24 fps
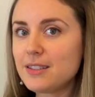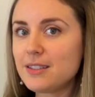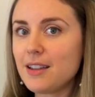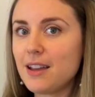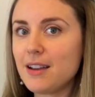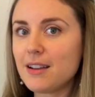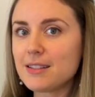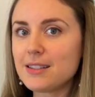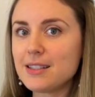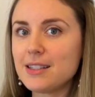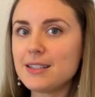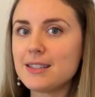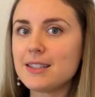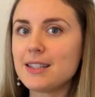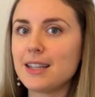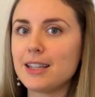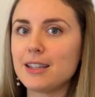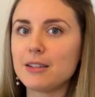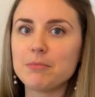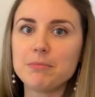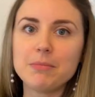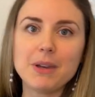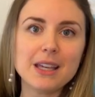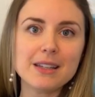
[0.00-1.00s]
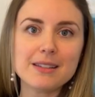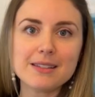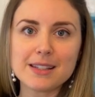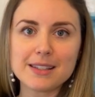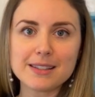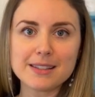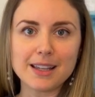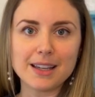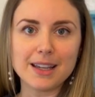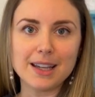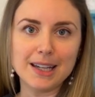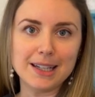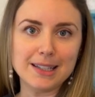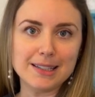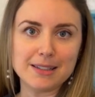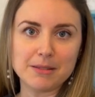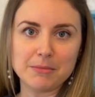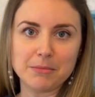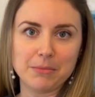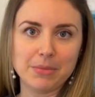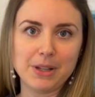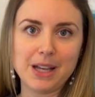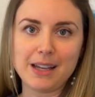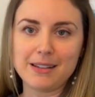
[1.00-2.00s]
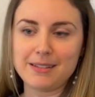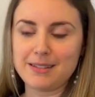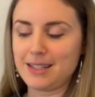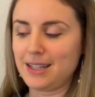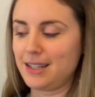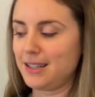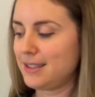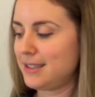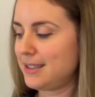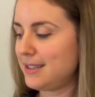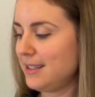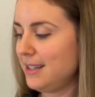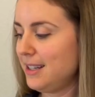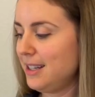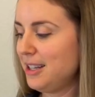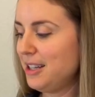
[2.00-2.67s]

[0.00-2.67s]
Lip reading: toxins like pesticides and plastics,